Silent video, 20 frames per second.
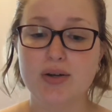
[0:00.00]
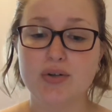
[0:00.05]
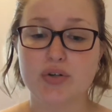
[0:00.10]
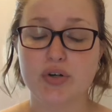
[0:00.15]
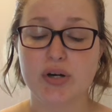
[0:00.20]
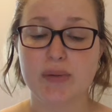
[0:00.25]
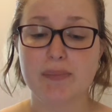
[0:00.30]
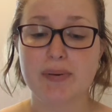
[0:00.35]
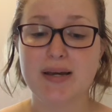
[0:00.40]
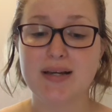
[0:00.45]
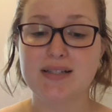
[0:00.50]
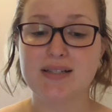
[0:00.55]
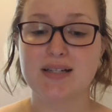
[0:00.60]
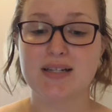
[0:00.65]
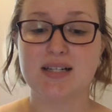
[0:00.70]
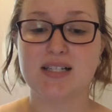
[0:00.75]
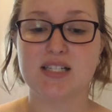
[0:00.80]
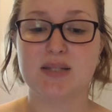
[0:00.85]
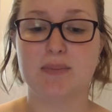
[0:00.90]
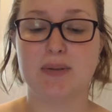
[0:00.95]
to depict
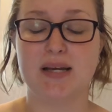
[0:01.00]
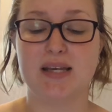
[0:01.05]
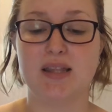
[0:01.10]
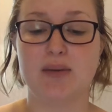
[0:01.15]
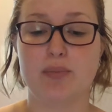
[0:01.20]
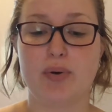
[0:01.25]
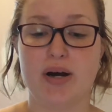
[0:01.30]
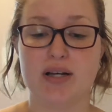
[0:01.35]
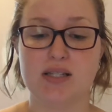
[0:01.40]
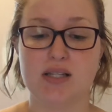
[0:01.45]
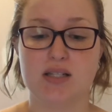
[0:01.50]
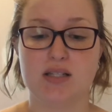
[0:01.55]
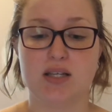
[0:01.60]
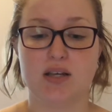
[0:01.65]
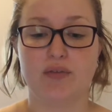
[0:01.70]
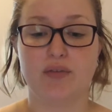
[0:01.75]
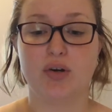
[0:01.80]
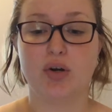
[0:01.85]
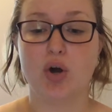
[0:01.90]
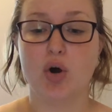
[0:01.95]
and explain the process
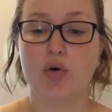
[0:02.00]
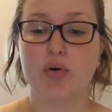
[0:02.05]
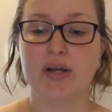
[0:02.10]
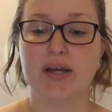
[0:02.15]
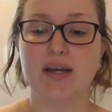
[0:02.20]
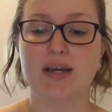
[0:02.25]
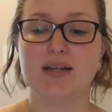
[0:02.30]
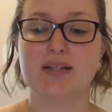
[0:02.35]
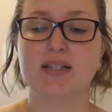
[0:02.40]
of encoding